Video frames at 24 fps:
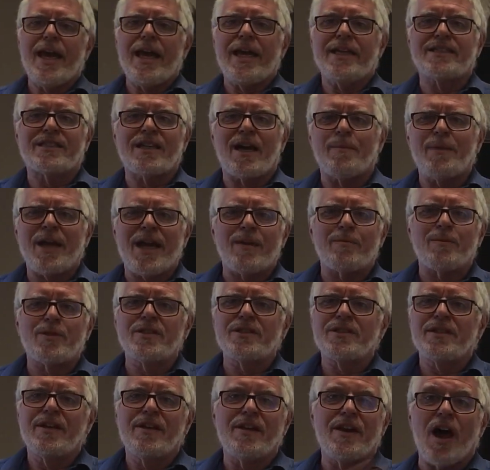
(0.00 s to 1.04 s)
In some
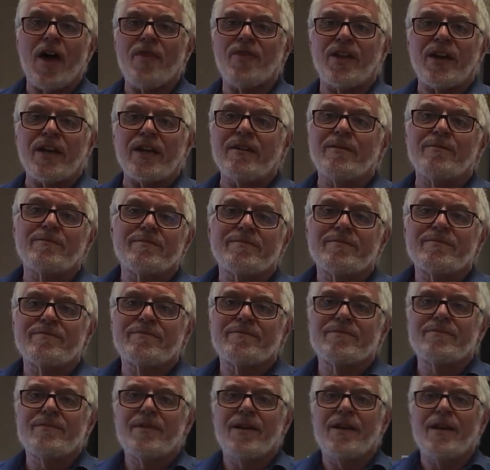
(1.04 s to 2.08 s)
animals, nothing.
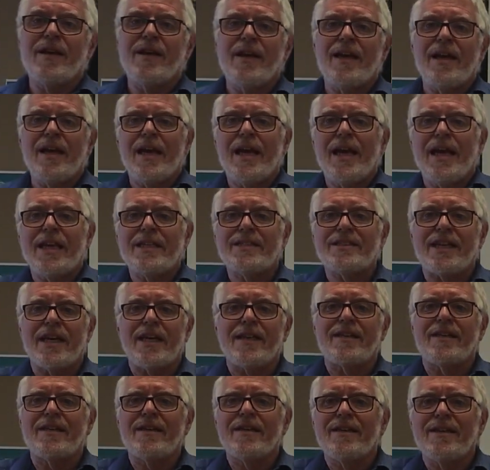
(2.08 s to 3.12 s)
Is
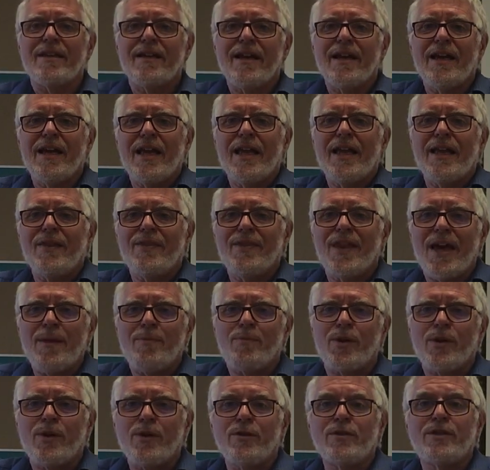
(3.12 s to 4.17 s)
that they
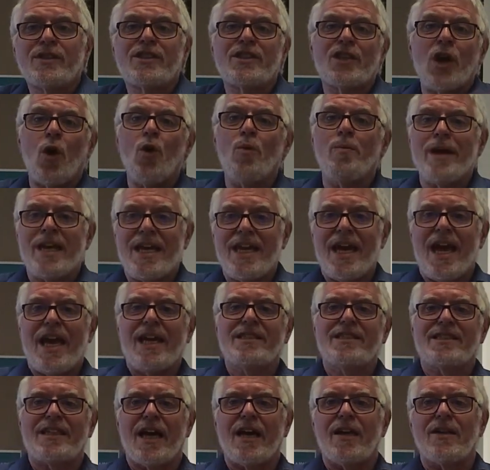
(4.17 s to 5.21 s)
produce so many
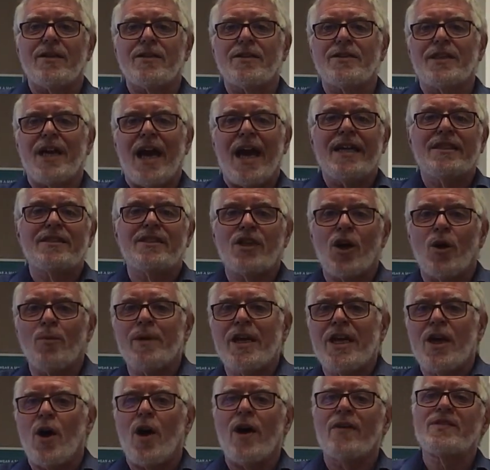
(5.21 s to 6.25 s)
egg cells and so
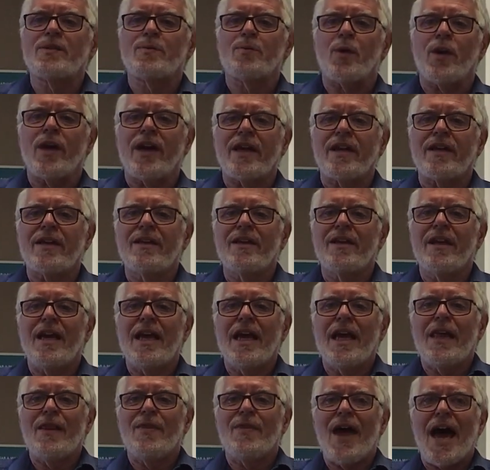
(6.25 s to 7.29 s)
many offspring
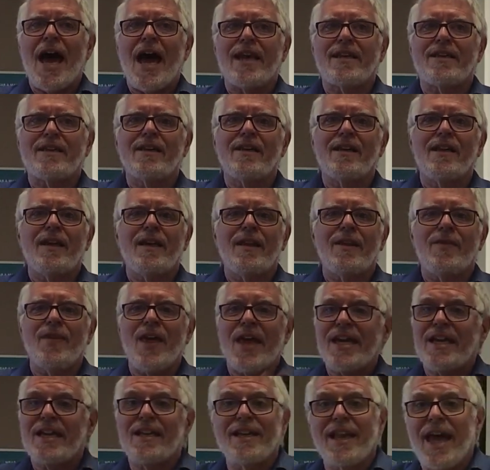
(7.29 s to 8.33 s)
that
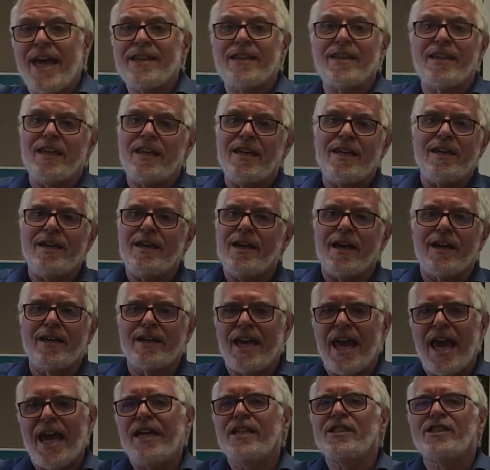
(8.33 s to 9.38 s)
they can let the
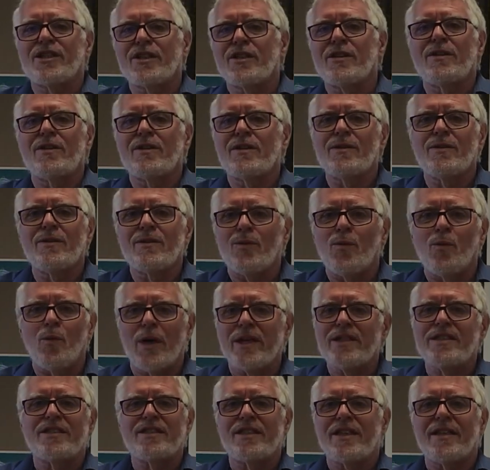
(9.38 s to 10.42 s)
occasional
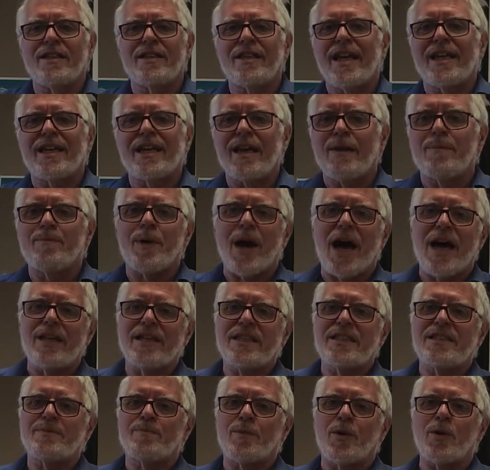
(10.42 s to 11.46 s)
ones that get
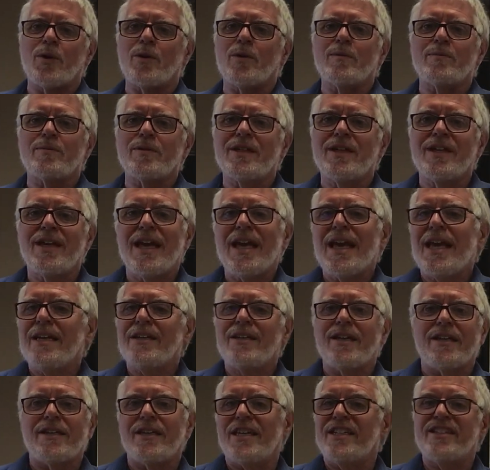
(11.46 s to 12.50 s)
polyspermed
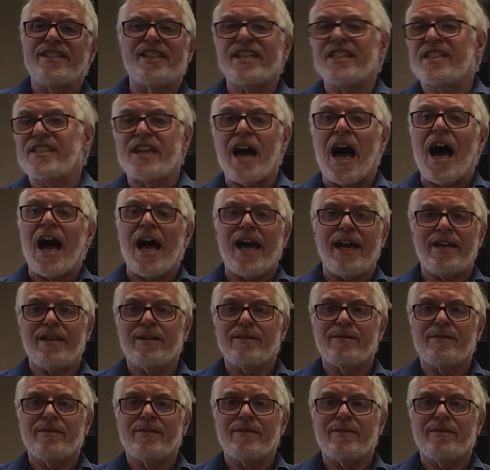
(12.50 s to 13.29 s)
to just die.